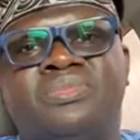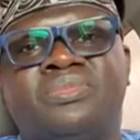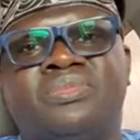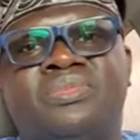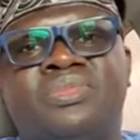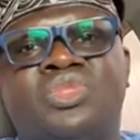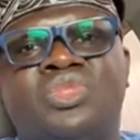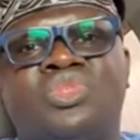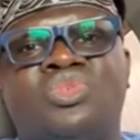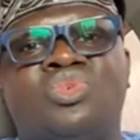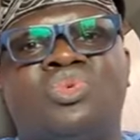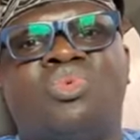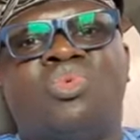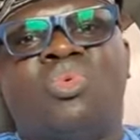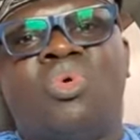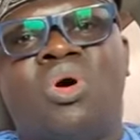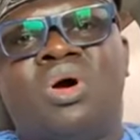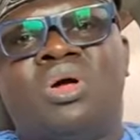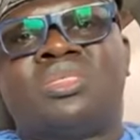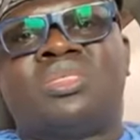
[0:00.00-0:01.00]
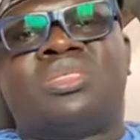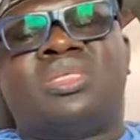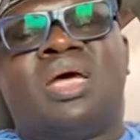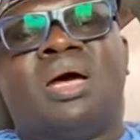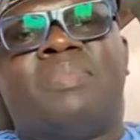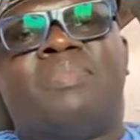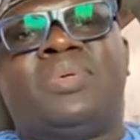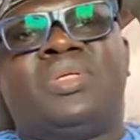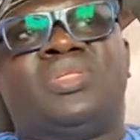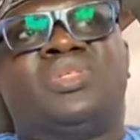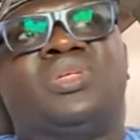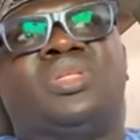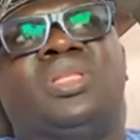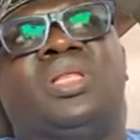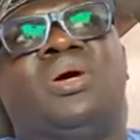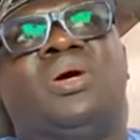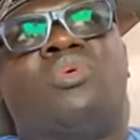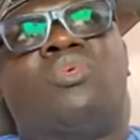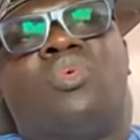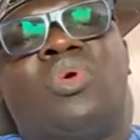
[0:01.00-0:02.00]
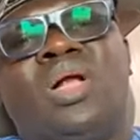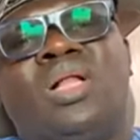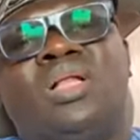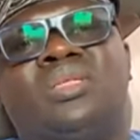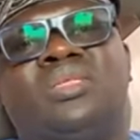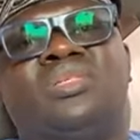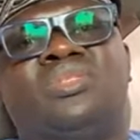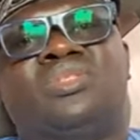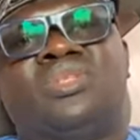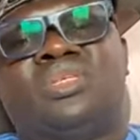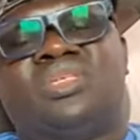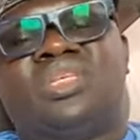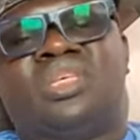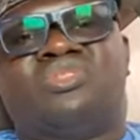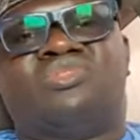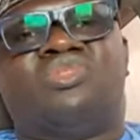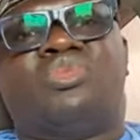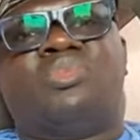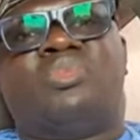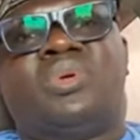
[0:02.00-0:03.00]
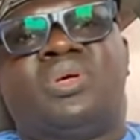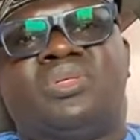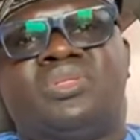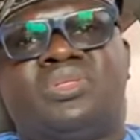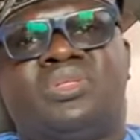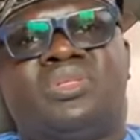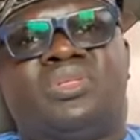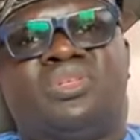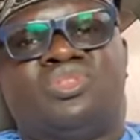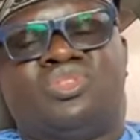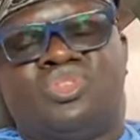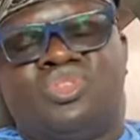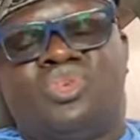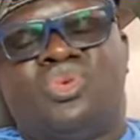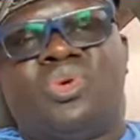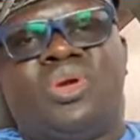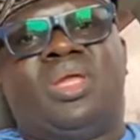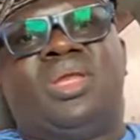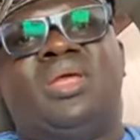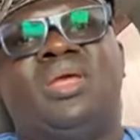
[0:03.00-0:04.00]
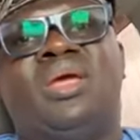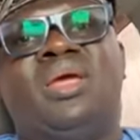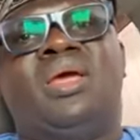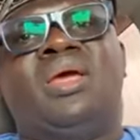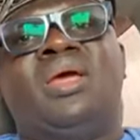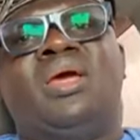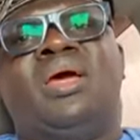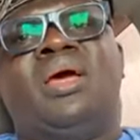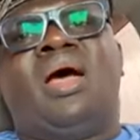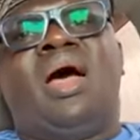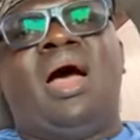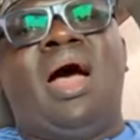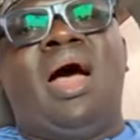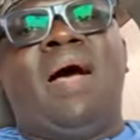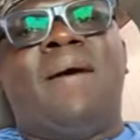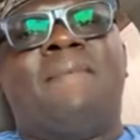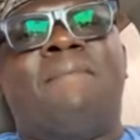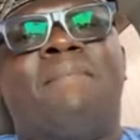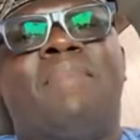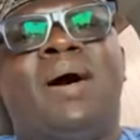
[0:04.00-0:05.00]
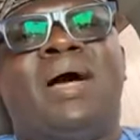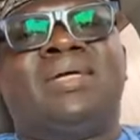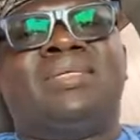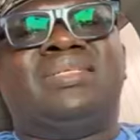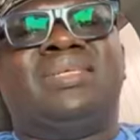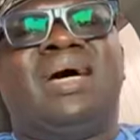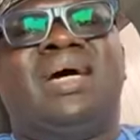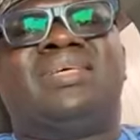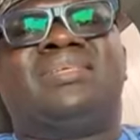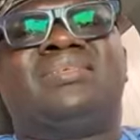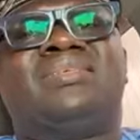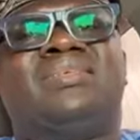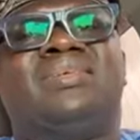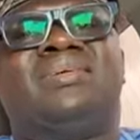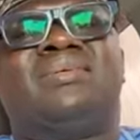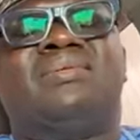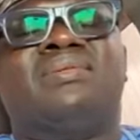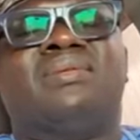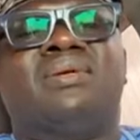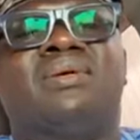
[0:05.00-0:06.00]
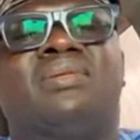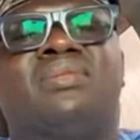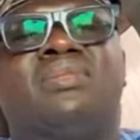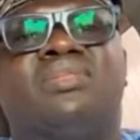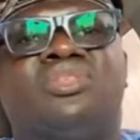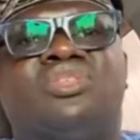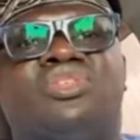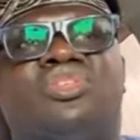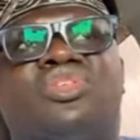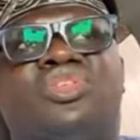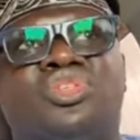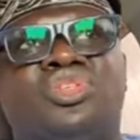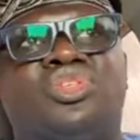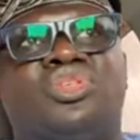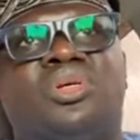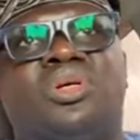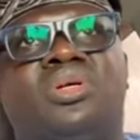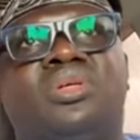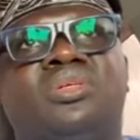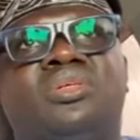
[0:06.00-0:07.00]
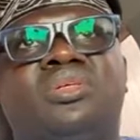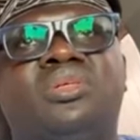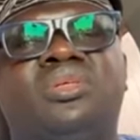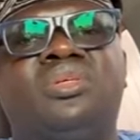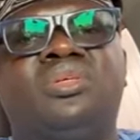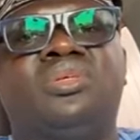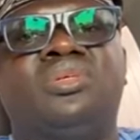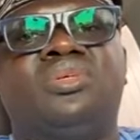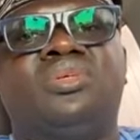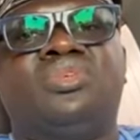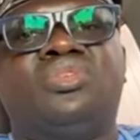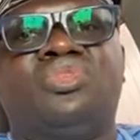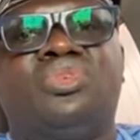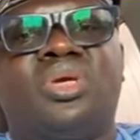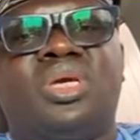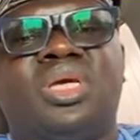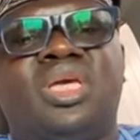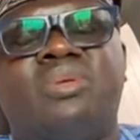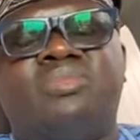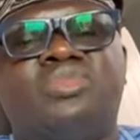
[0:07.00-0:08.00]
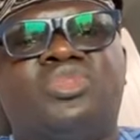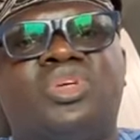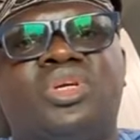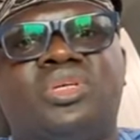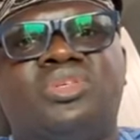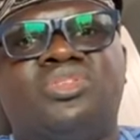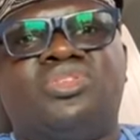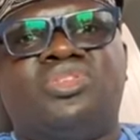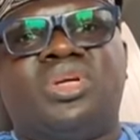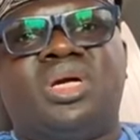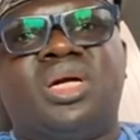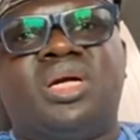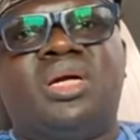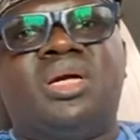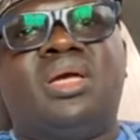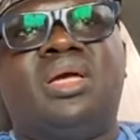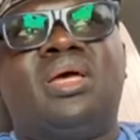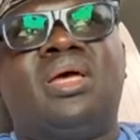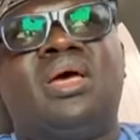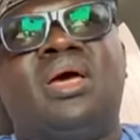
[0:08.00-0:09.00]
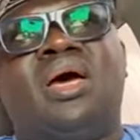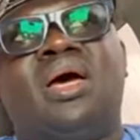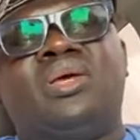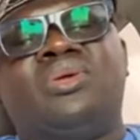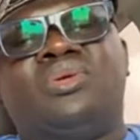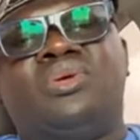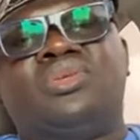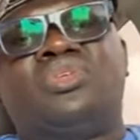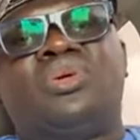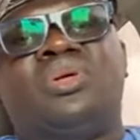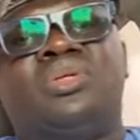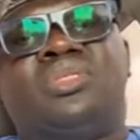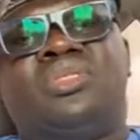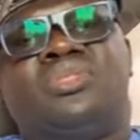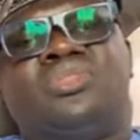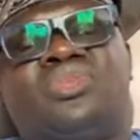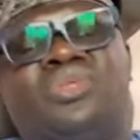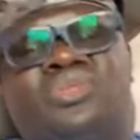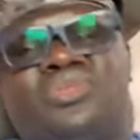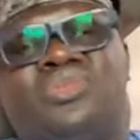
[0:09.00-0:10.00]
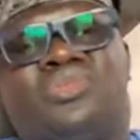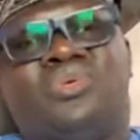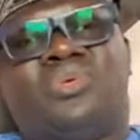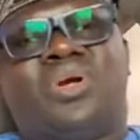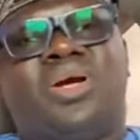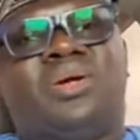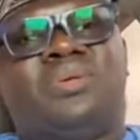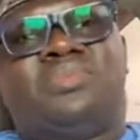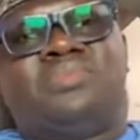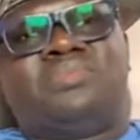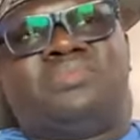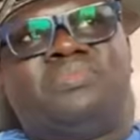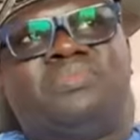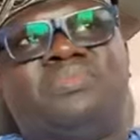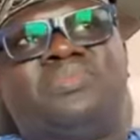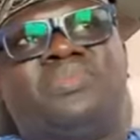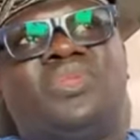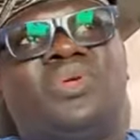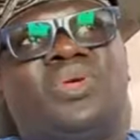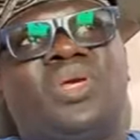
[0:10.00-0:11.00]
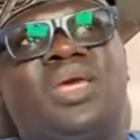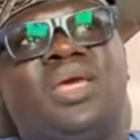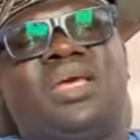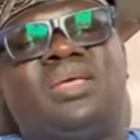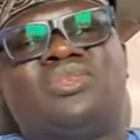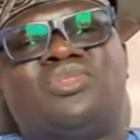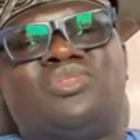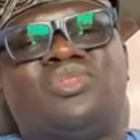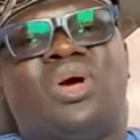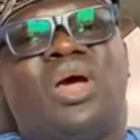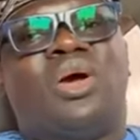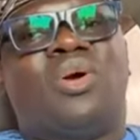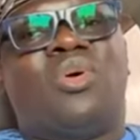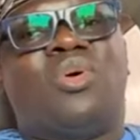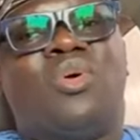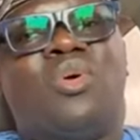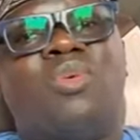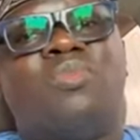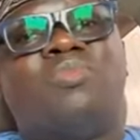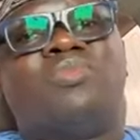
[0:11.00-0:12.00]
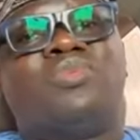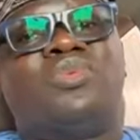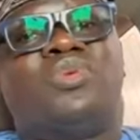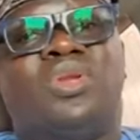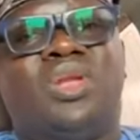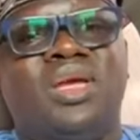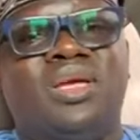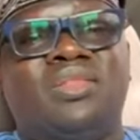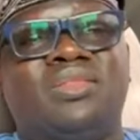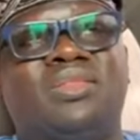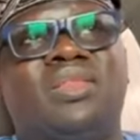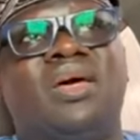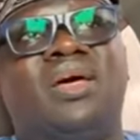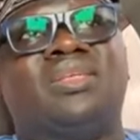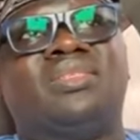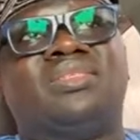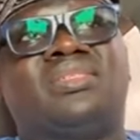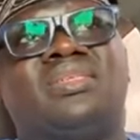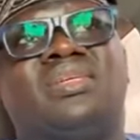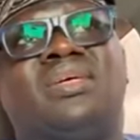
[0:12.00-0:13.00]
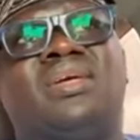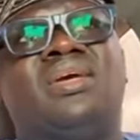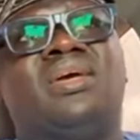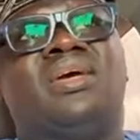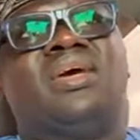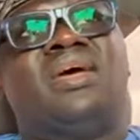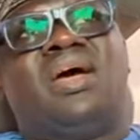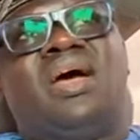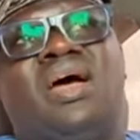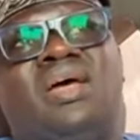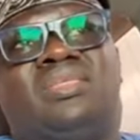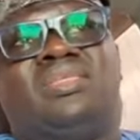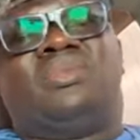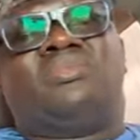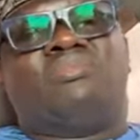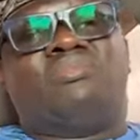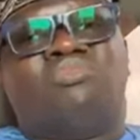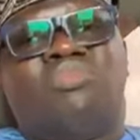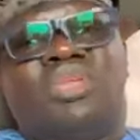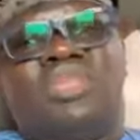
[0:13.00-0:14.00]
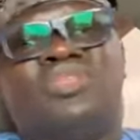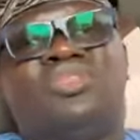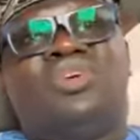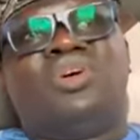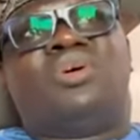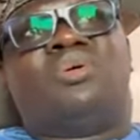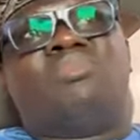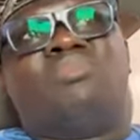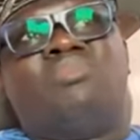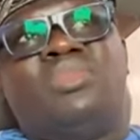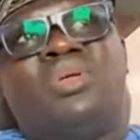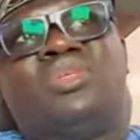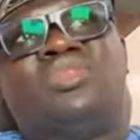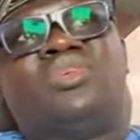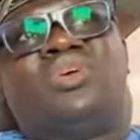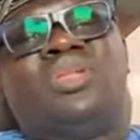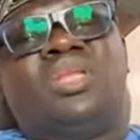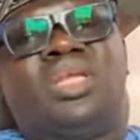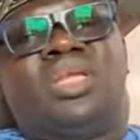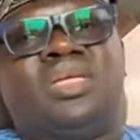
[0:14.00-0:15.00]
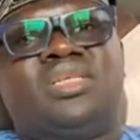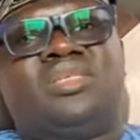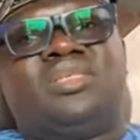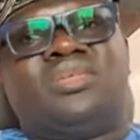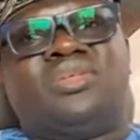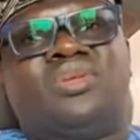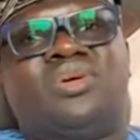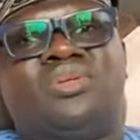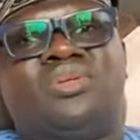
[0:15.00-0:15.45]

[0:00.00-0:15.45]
to what that particular wealthy, successful person is doing. And by that singular decision, you're a game changer and you're turning things around. Okay, so I hope you learned that as a major lesson on